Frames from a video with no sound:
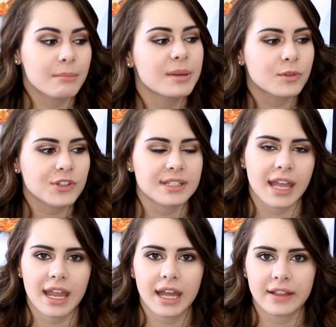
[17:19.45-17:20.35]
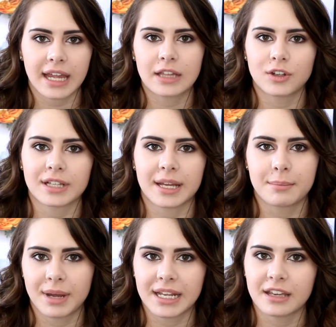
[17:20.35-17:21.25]
People just say like I look like a
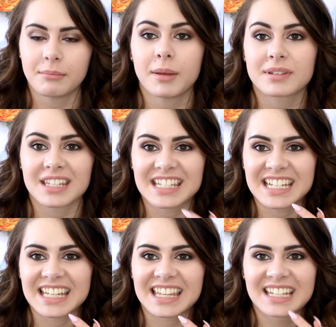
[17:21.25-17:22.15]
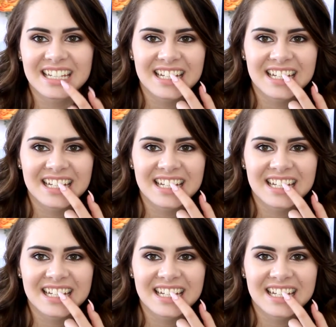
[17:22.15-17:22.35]
bunny. Maybe it's the teeth.